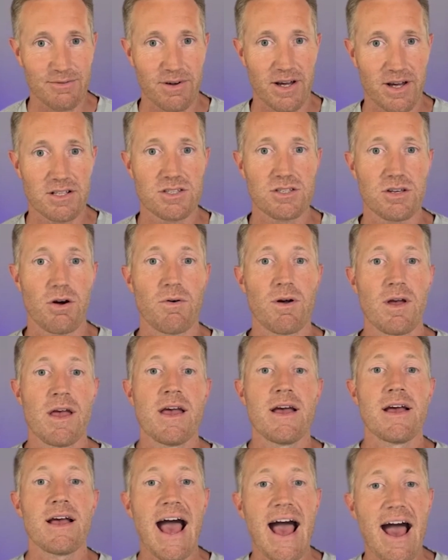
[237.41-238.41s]
right? So
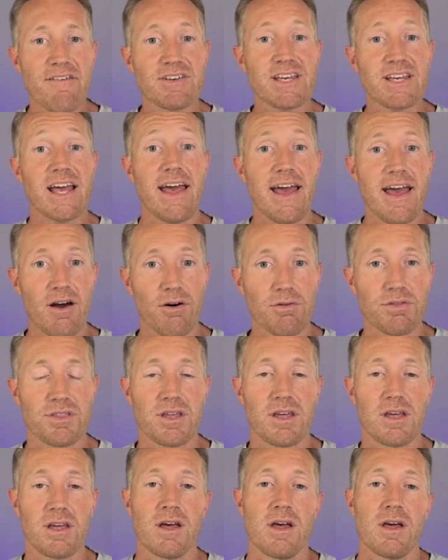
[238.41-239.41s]
having a
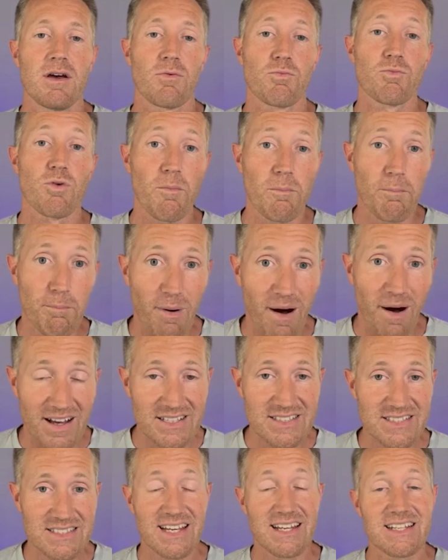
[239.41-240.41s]
healthy,
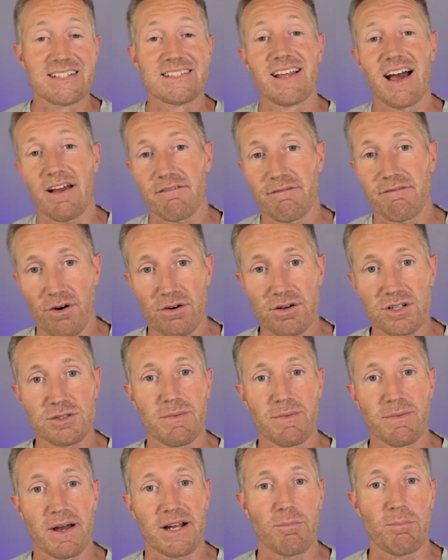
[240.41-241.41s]
robust, diverse
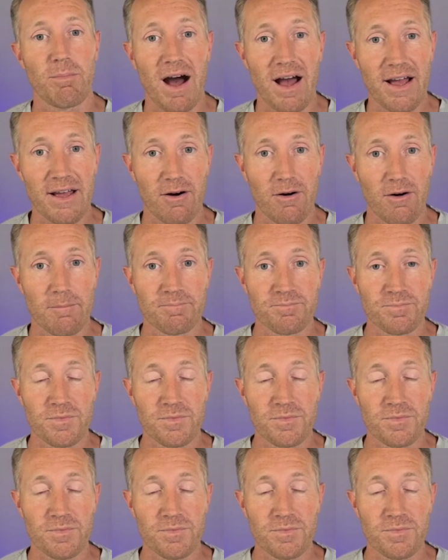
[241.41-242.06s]
microbiome